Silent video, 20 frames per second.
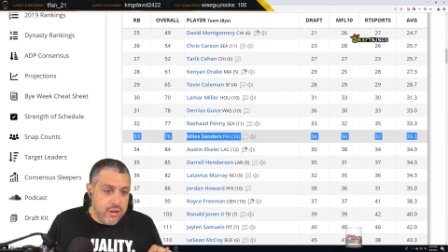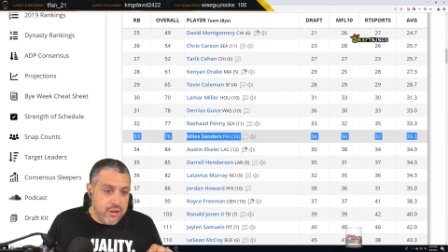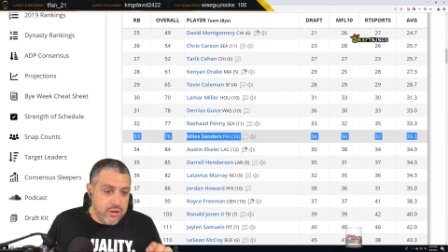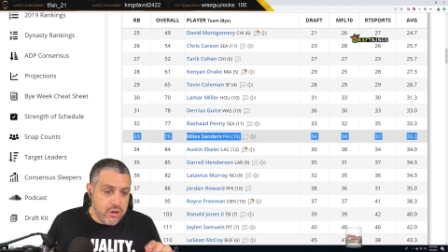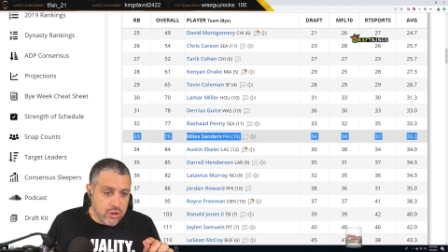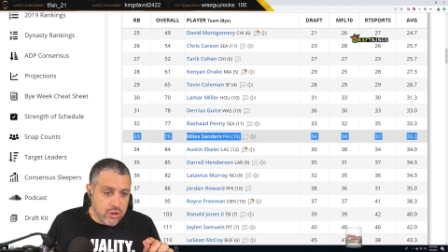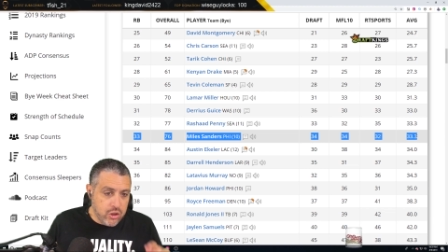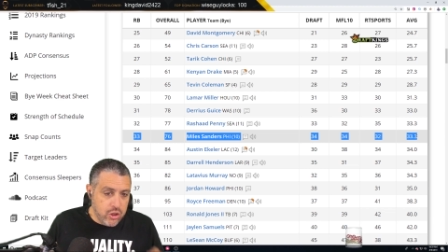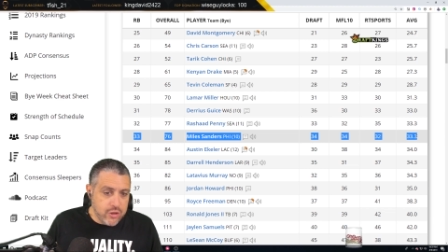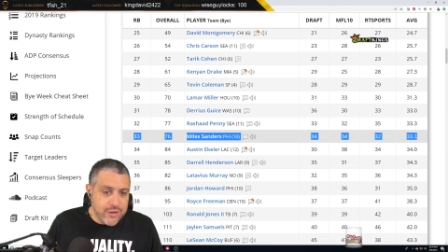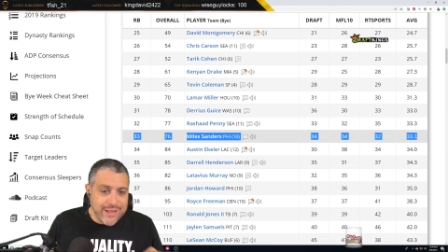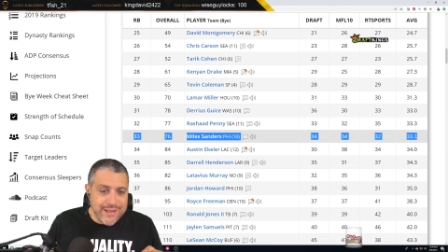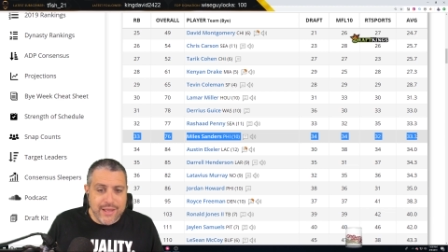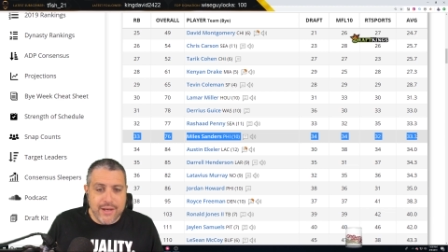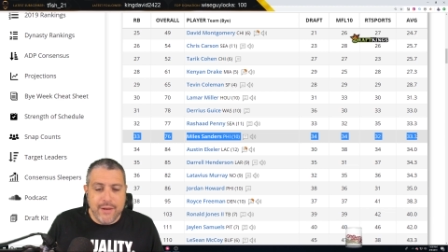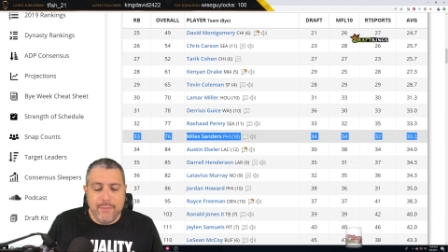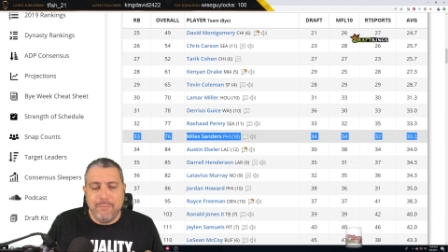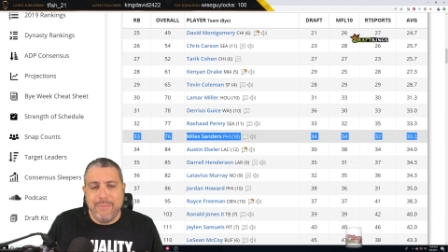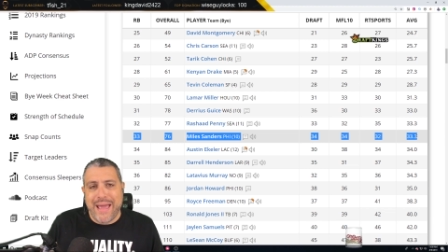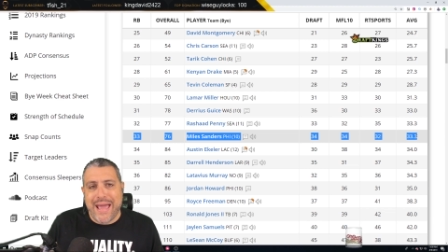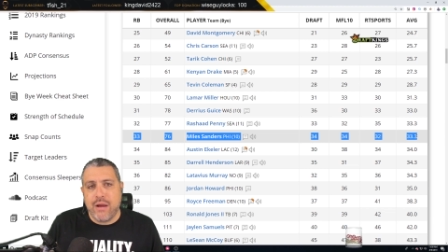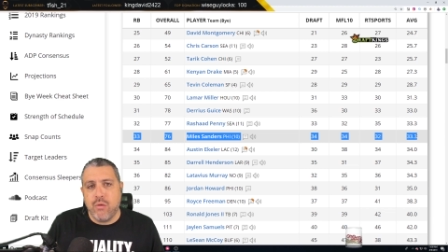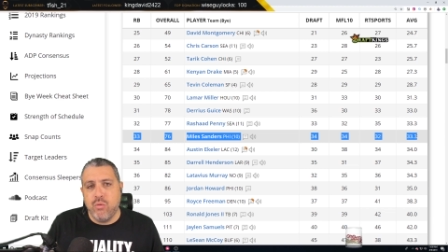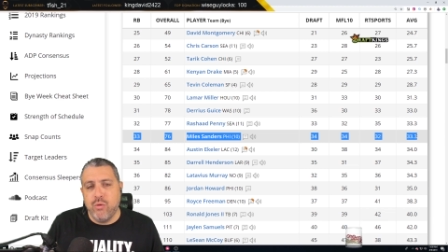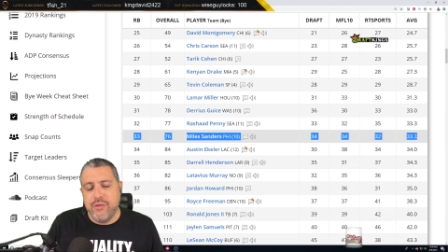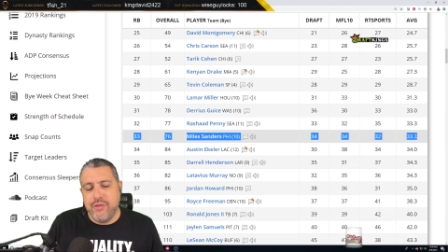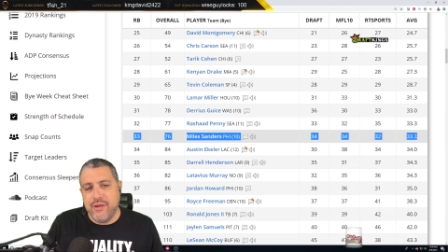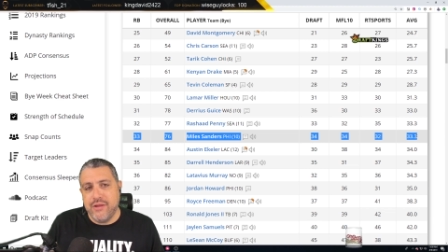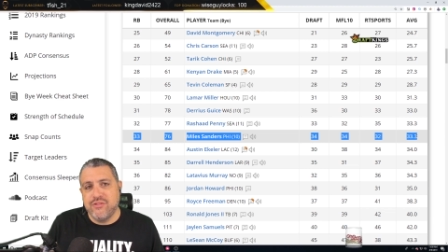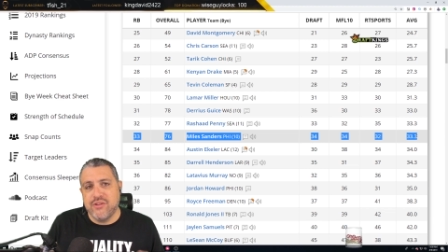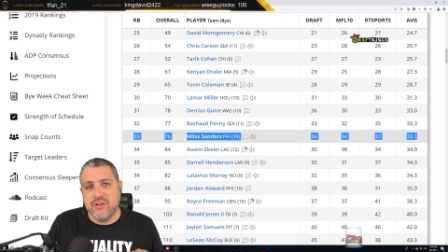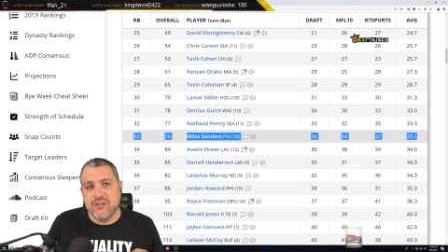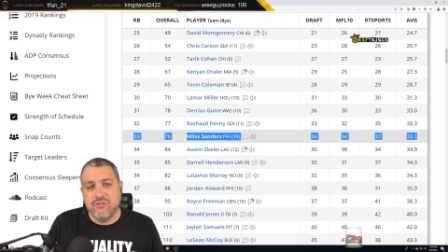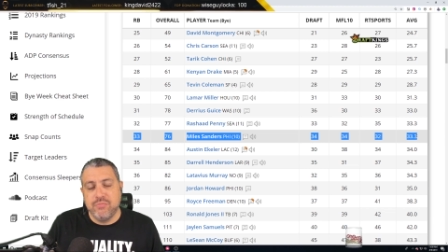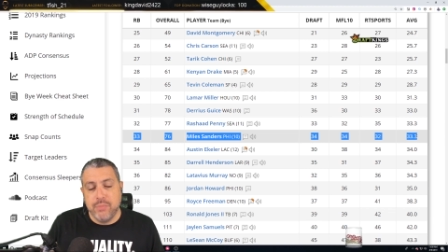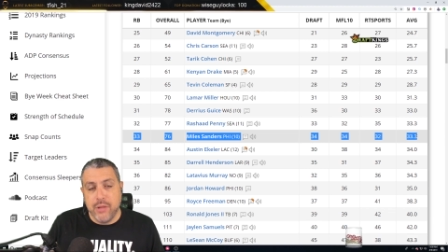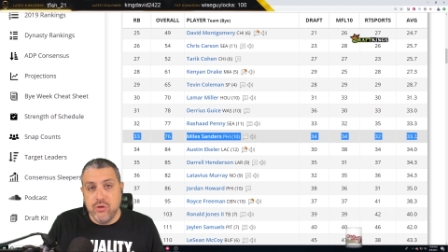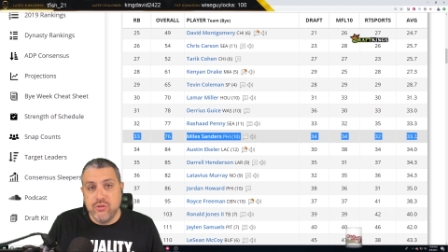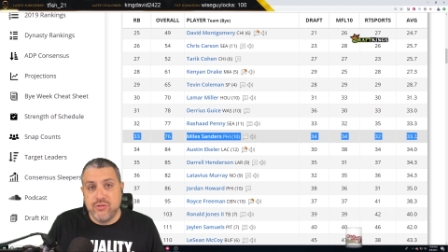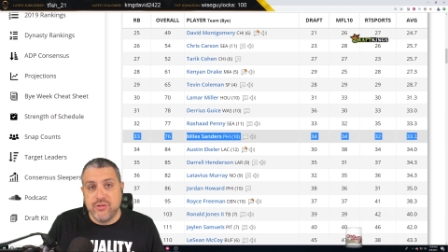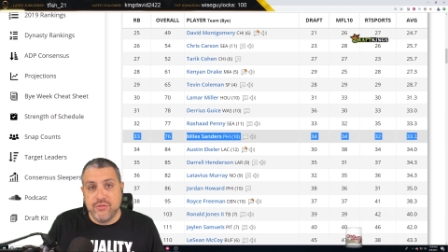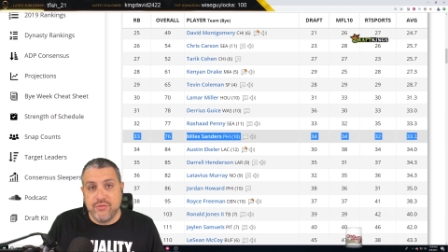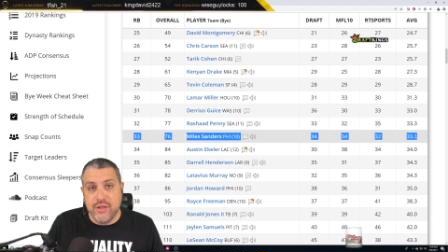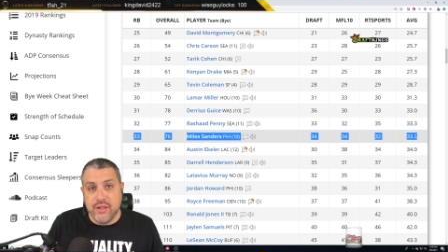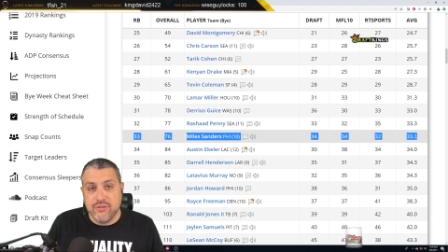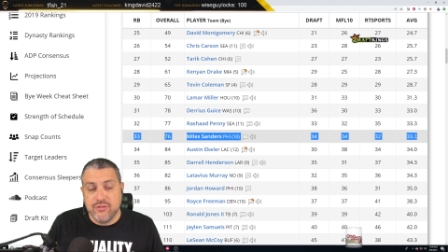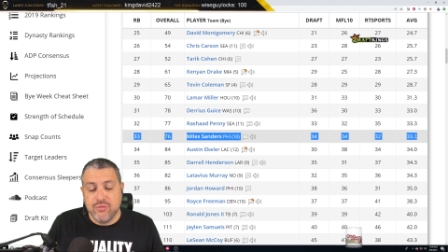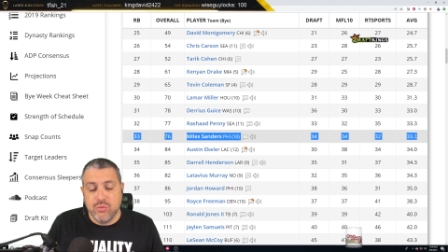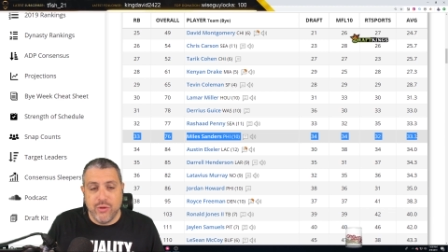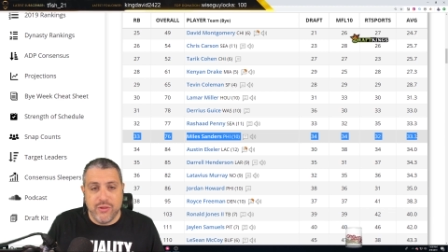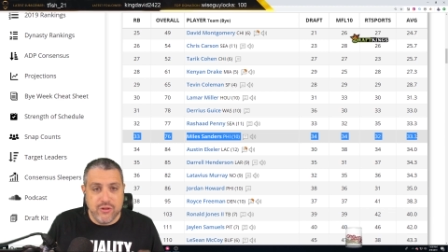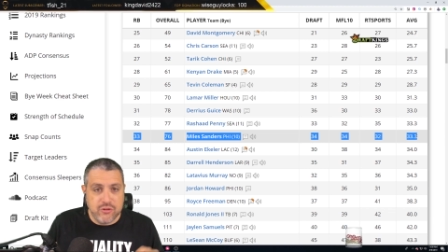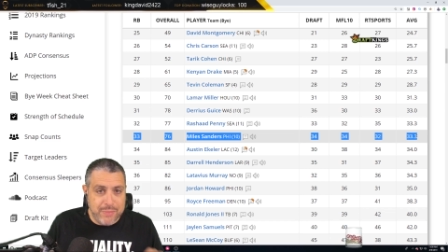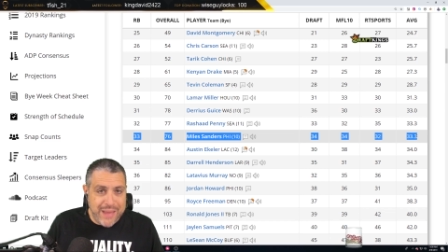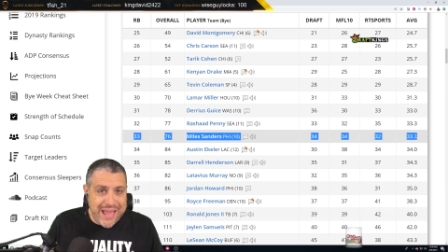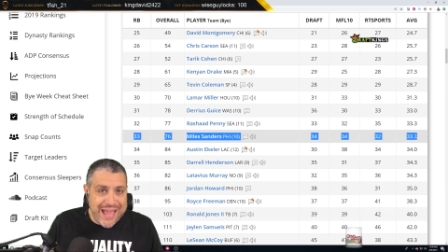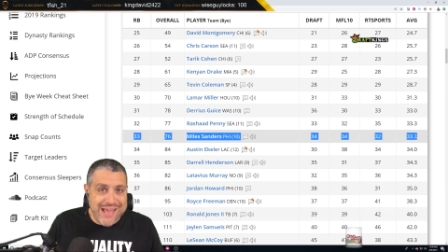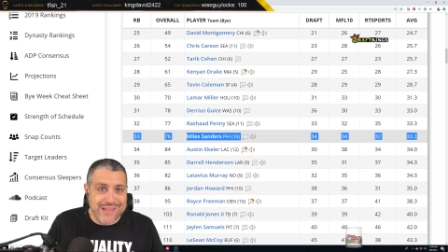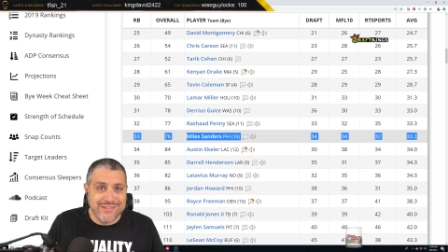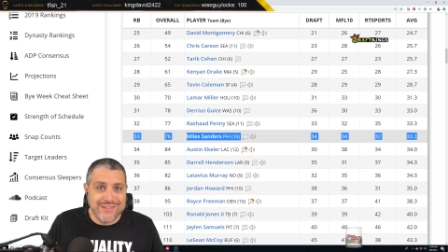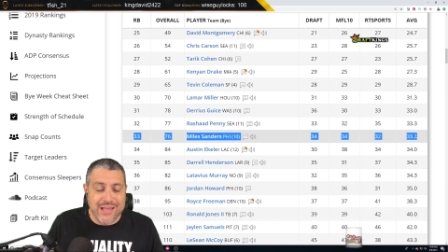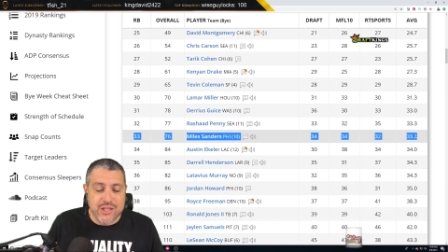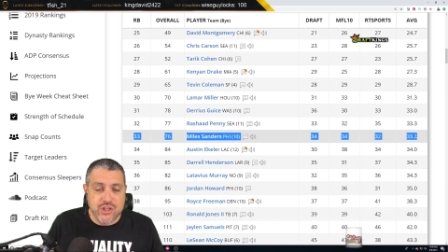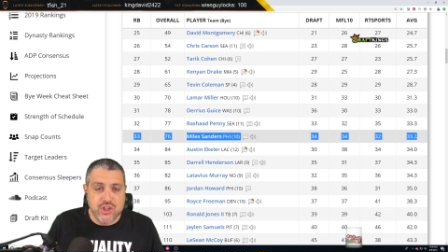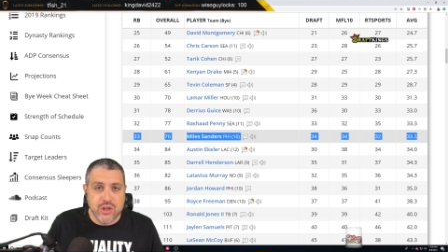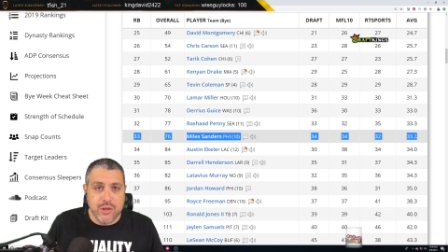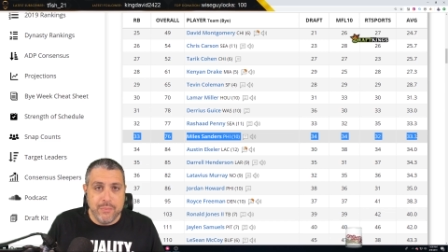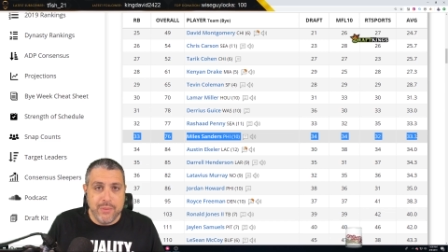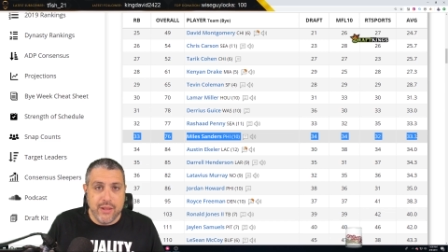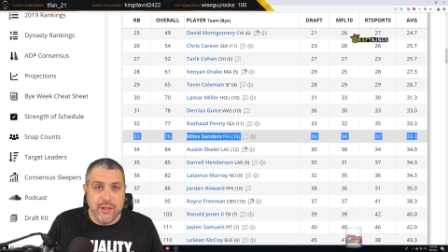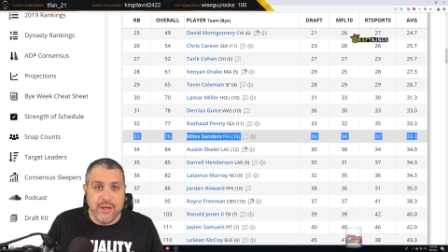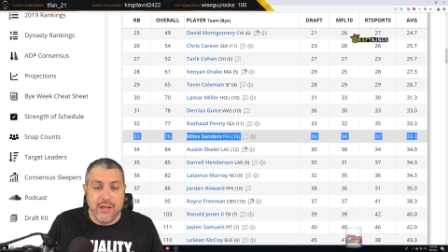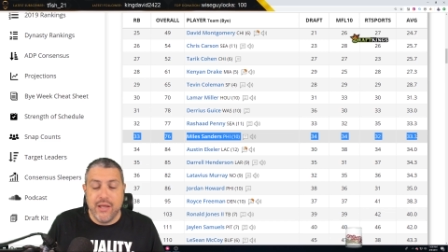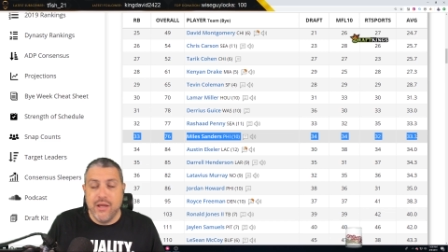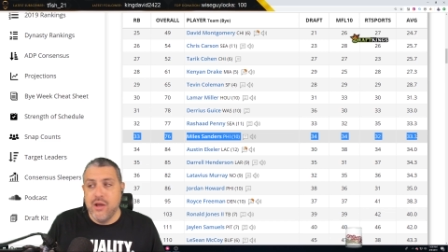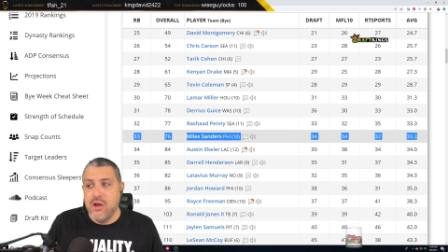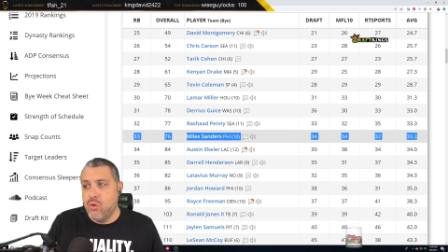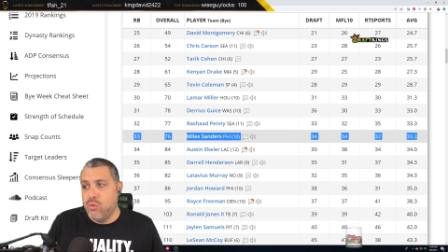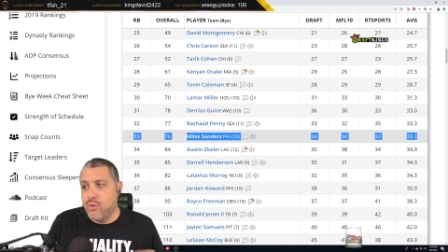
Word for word: You're looking at a back with his explosiveness, with his pass catching ability,